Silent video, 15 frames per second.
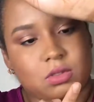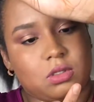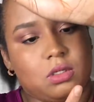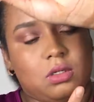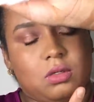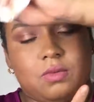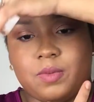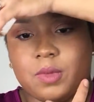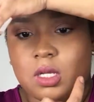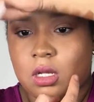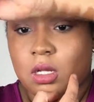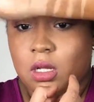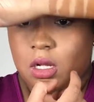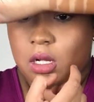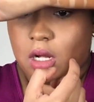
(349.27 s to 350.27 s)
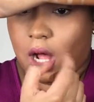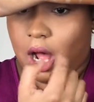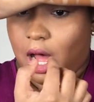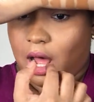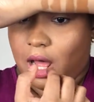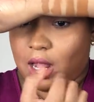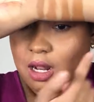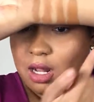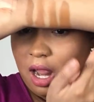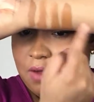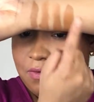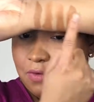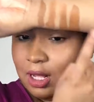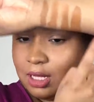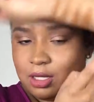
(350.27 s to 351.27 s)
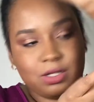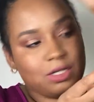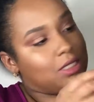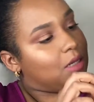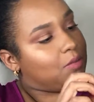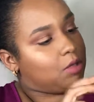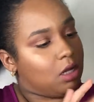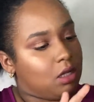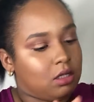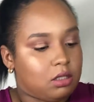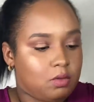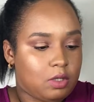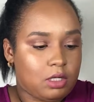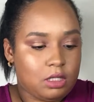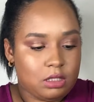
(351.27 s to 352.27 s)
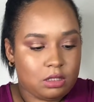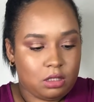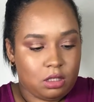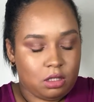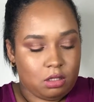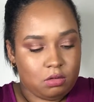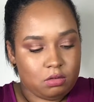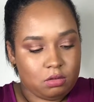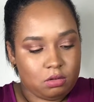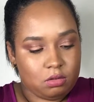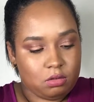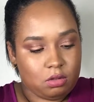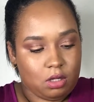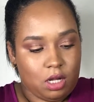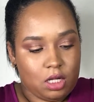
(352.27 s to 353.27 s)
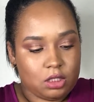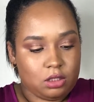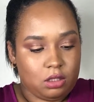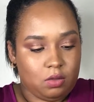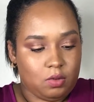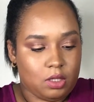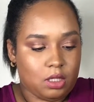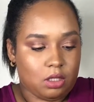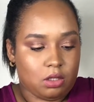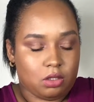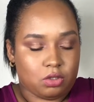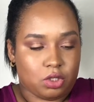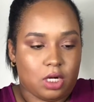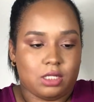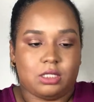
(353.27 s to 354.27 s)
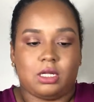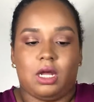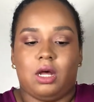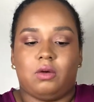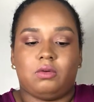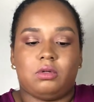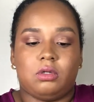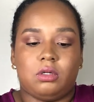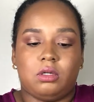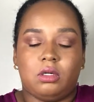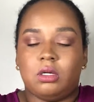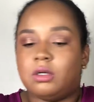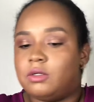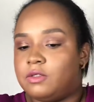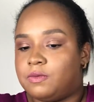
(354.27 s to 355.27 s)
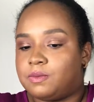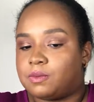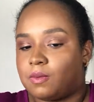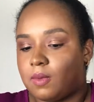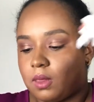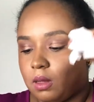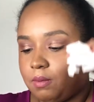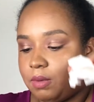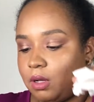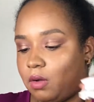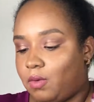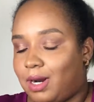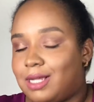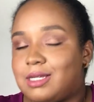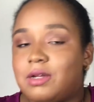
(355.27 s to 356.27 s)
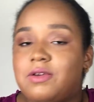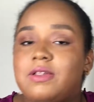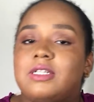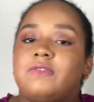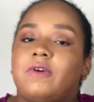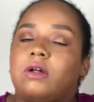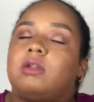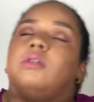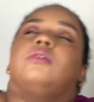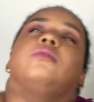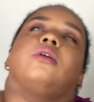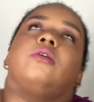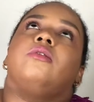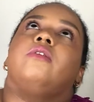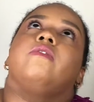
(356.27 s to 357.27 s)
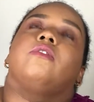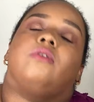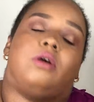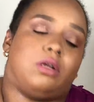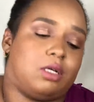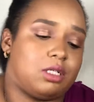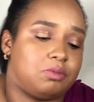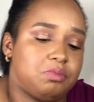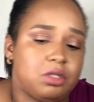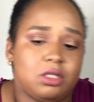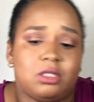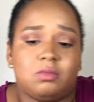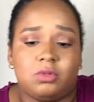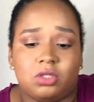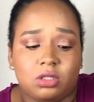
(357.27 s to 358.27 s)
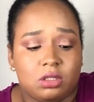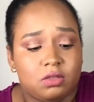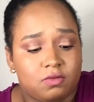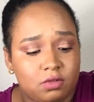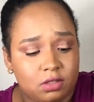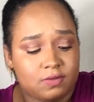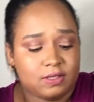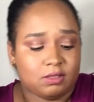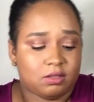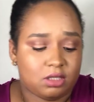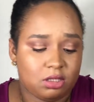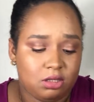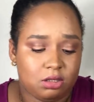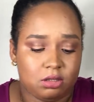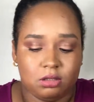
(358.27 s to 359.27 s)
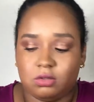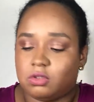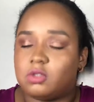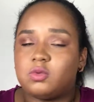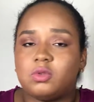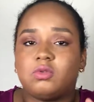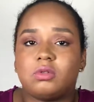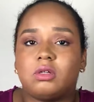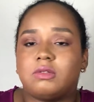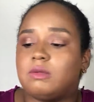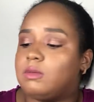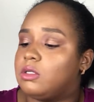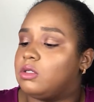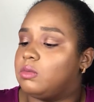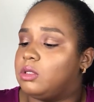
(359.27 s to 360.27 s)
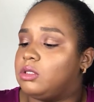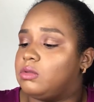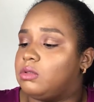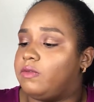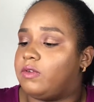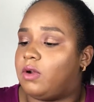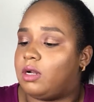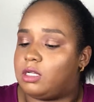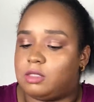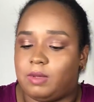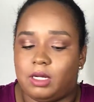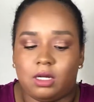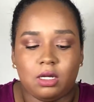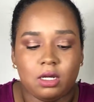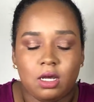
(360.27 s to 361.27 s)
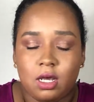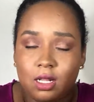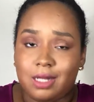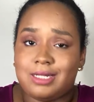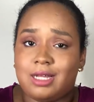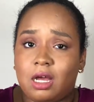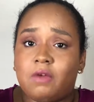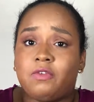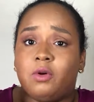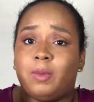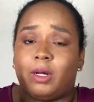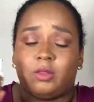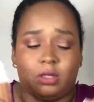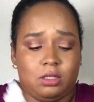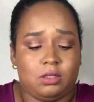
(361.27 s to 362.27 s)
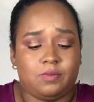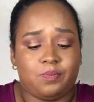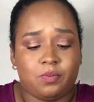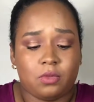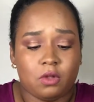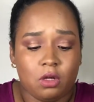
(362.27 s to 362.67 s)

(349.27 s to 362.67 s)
so I feel like they're the same color. We're gonna see actually when it dries down. But when I tell you this foundation, I don't even know how to explain how much I love this foundation. You know when you love something so much you don't even know how to explain it? That's how I feel about this.